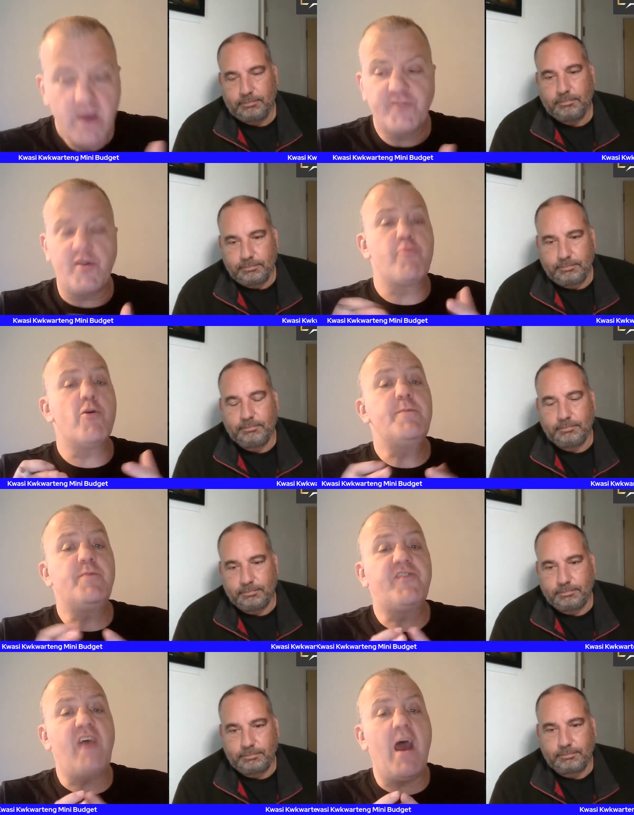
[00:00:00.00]
Speaker 1: So yeah. Mm-hmm. Priti
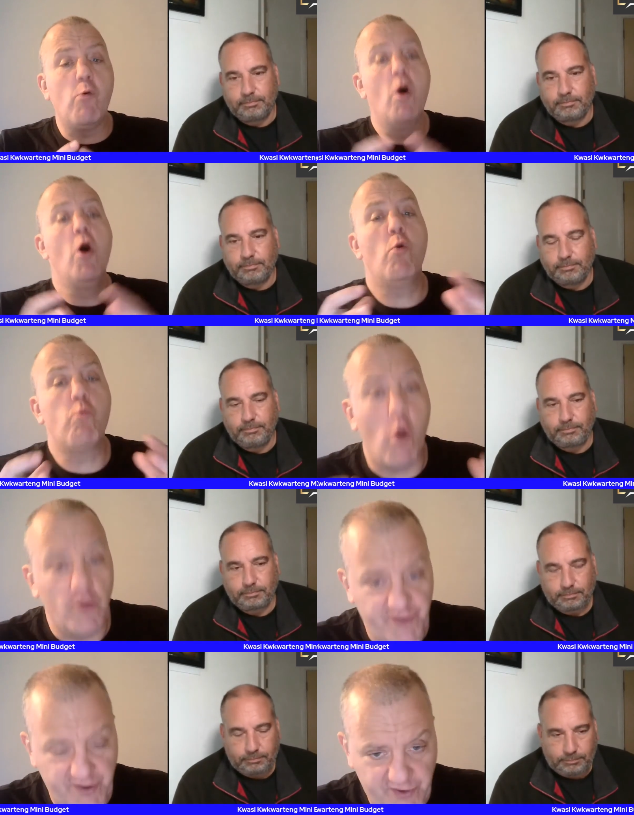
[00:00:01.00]
Patel
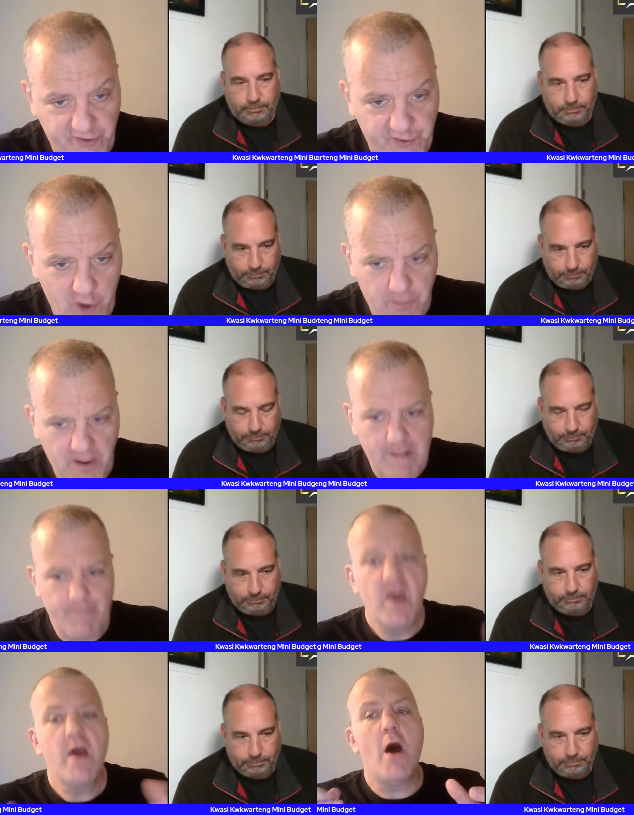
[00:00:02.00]
wanted to stop it.
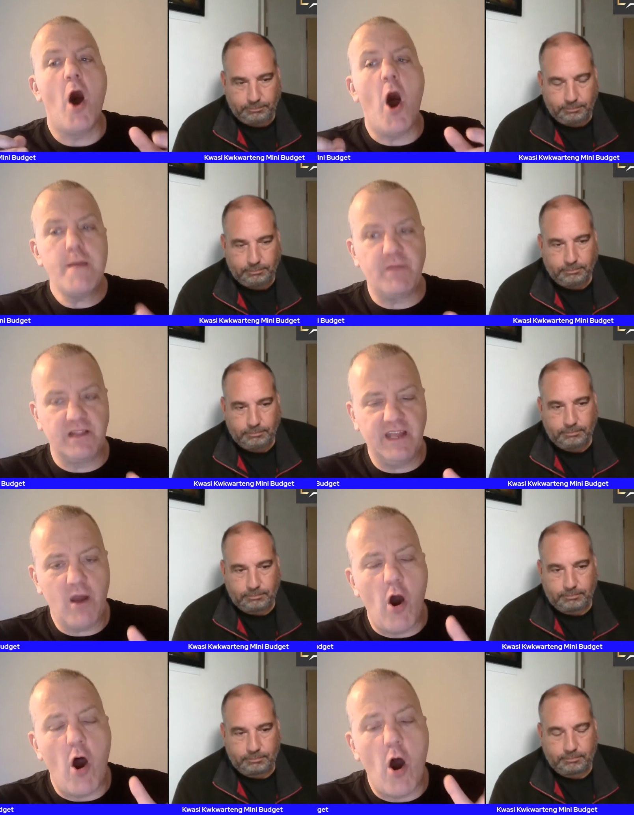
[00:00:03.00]
I
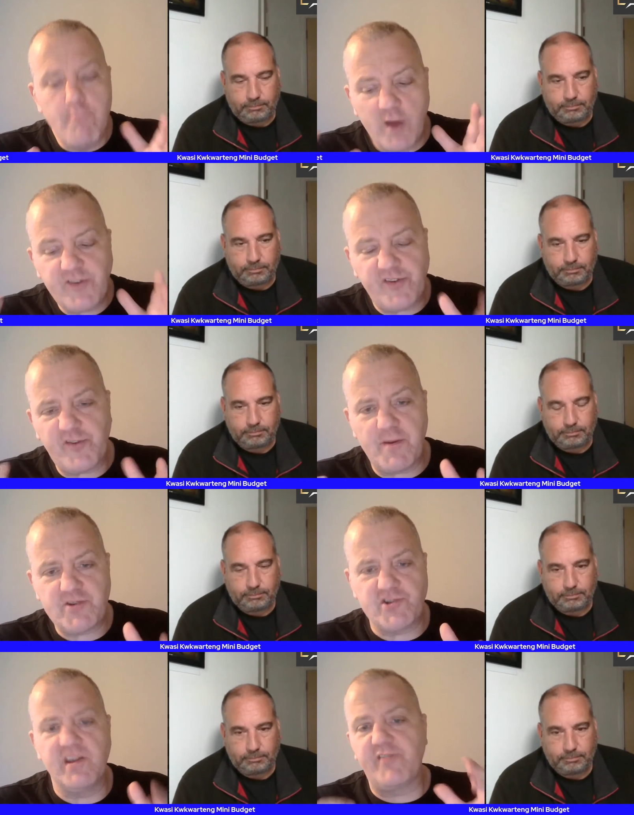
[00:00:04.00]
believe uh, my
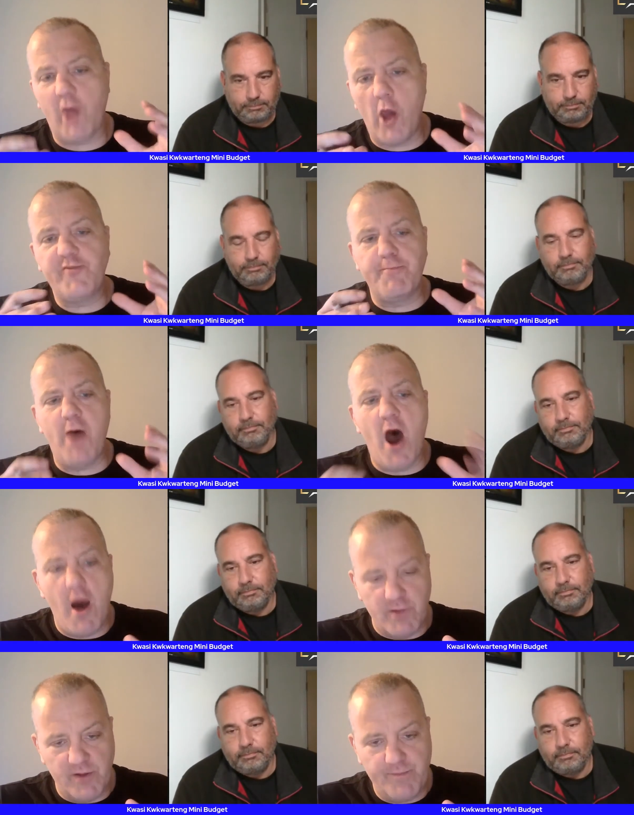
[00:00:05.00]
suspicion is her
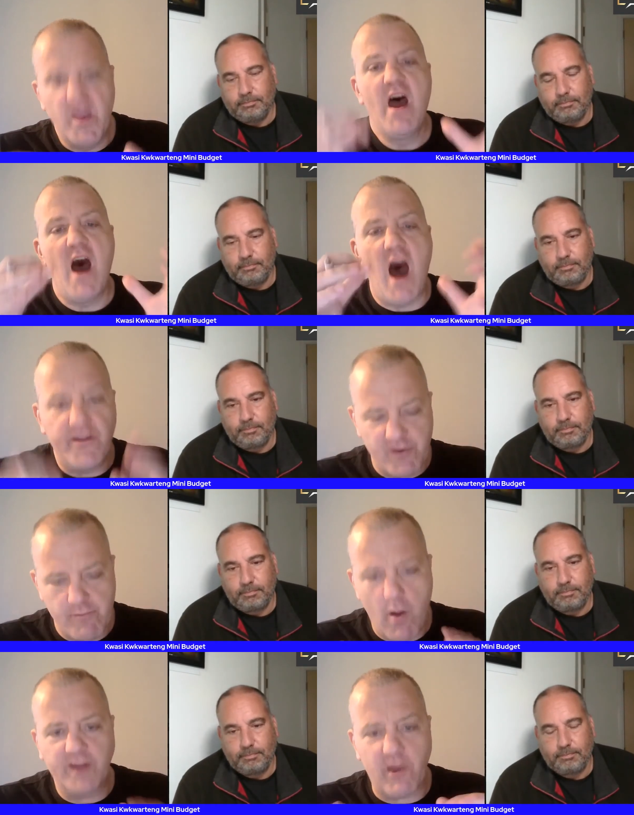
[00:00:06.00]
department
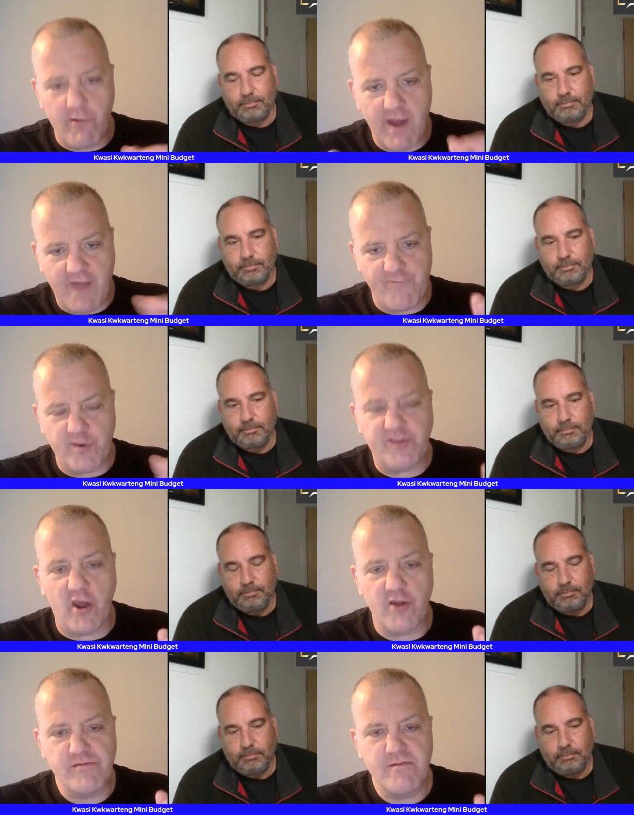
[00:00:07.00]
undermined her at every
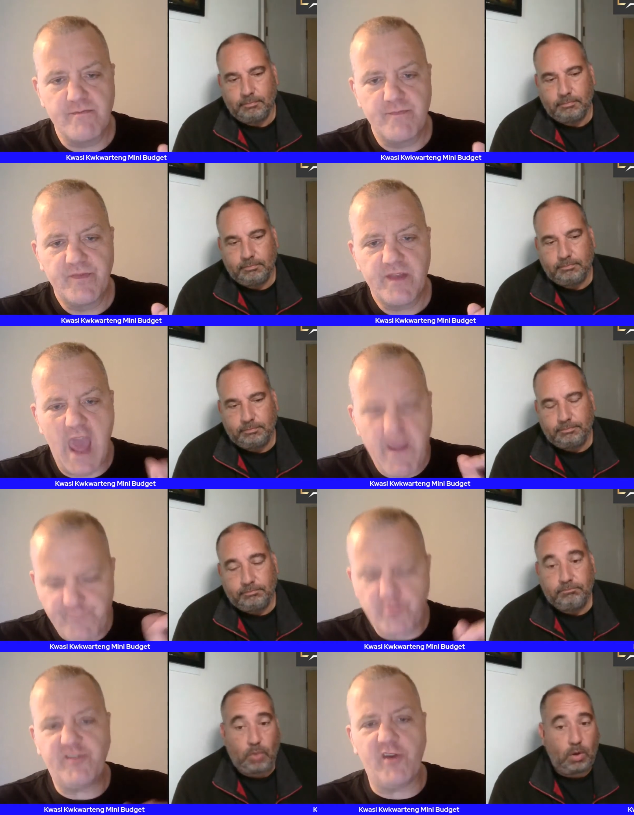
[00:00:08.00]
turn
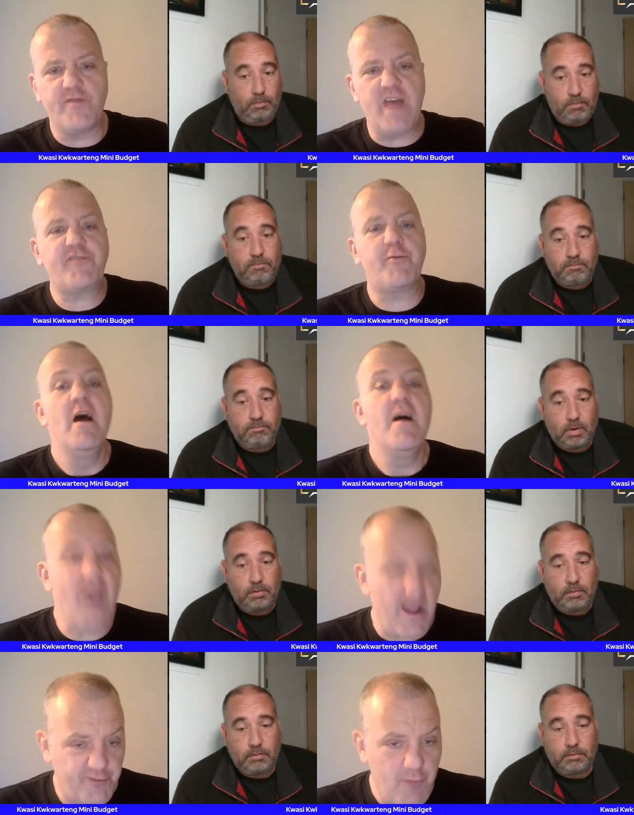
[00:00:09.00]
every turn. That's
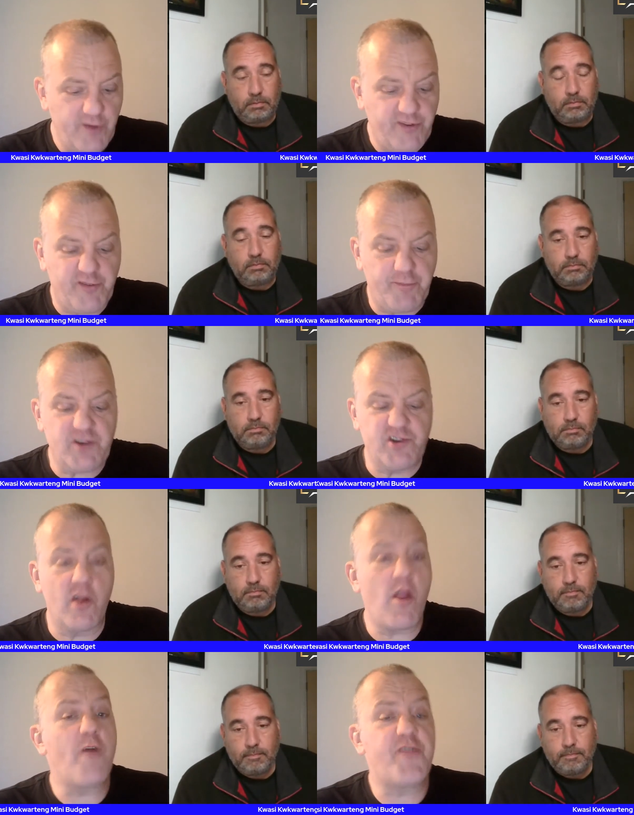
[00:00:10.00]
that's my suspicion,
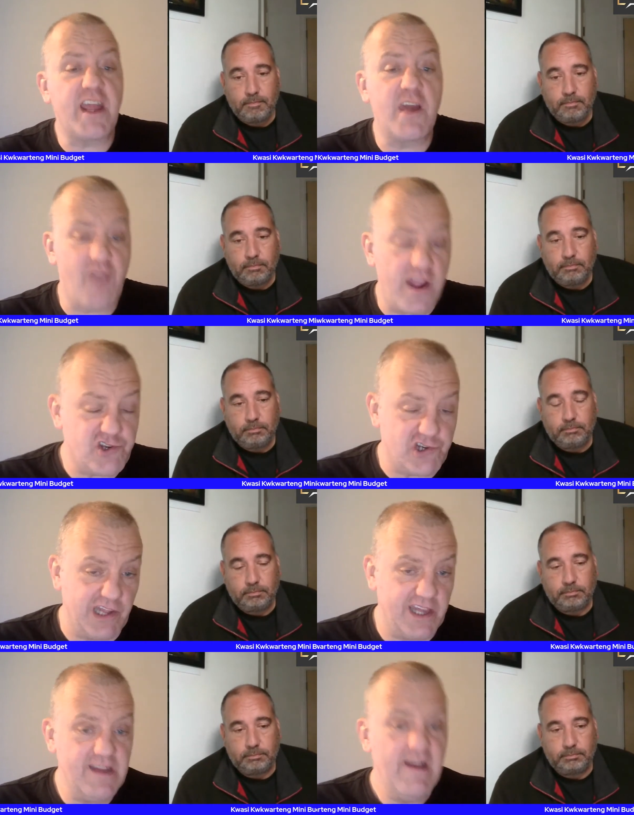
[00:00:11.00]
and I think
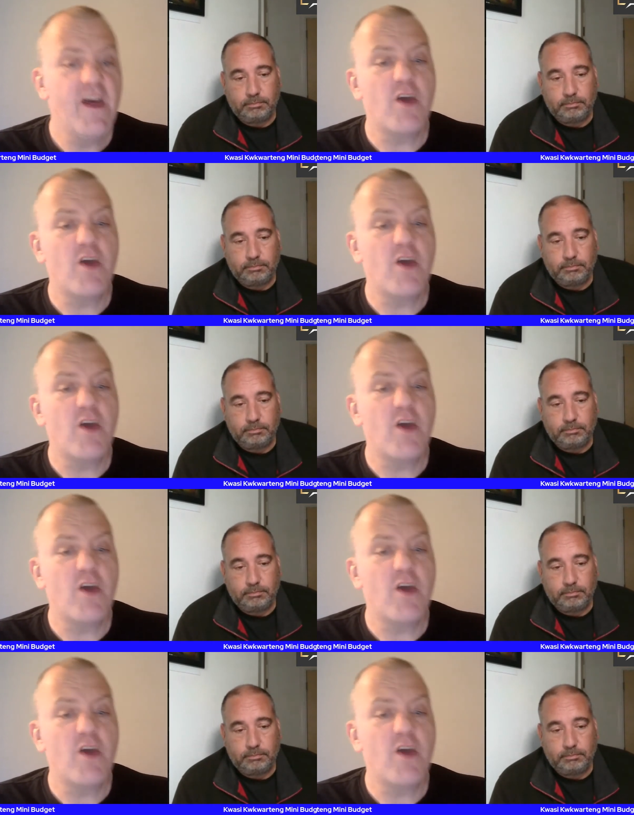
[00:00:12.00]
eventually,